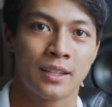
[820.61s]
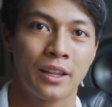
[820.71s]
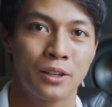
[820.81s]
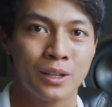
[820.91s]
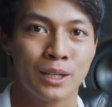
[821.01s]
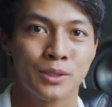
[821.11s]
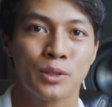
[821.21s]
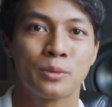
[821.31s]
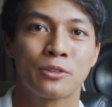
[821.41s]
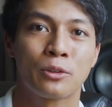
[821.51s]
Thank you guys
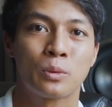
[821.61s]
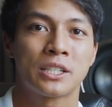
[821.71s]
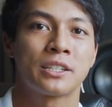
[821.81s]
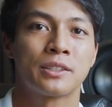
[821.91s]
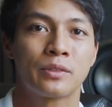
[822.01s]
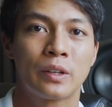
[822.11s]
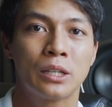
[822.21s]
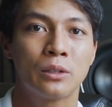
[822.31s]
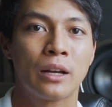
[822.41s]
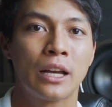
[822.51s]
so much for watching this
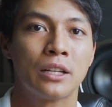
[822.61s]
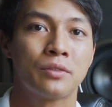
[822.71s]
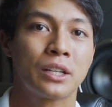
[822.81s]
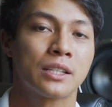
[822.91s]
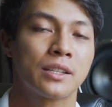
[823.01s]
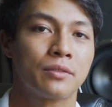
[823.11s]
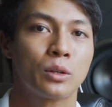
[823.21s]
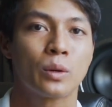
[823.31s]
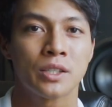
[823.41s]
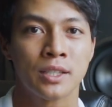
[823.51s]
video, and if you guys have any
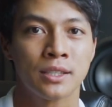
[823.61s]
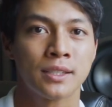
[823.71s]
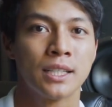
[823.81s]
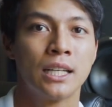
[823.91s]
questions,